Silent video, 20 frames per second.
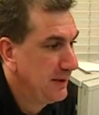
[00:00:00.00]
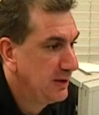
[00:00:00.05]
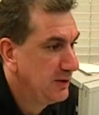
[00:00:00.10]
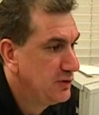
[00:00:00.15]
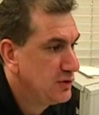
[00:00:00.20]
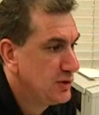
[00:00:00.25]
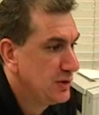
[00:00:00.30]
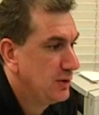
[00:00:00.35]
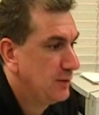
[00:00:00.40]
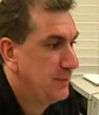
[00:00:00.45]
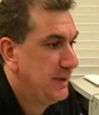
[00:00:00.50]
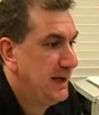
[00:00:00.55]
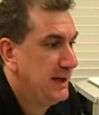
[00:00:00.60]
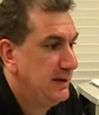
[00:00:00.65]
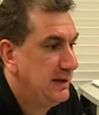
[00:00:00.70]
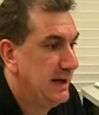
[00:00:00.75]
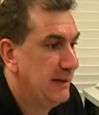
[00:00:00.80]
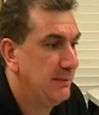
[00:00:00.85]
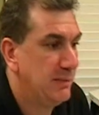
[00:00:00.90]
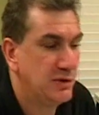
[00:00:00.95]
I usually don't pay
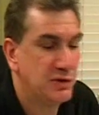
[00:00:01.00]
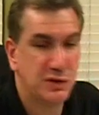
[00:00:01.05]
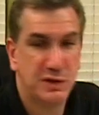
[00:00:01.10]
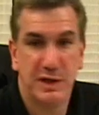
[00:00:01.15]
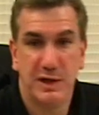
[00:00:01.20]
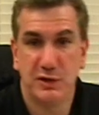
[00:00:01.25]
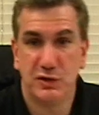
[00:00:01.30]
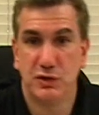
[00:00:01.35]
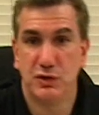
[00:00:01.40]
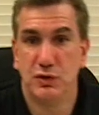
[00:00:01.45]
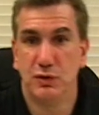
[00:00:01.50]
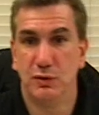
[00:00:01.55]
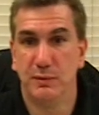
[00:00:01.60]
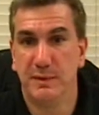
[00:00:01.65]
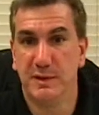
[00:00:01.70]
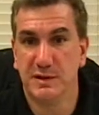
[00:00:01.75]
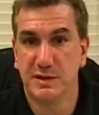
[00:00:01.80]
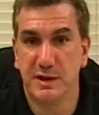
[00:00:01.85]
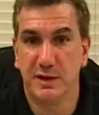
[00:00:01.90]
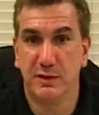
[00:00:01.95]
that much attention to it
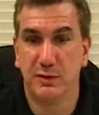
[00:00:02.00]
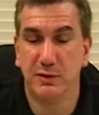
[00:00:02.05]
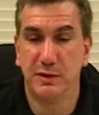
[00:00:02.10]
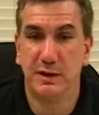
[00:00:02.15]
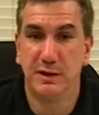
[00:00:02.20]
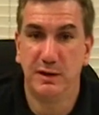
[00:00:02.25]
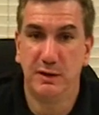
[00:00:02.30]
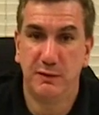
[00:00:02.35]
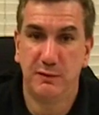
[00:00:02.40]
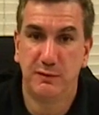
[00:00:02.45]
because I heard,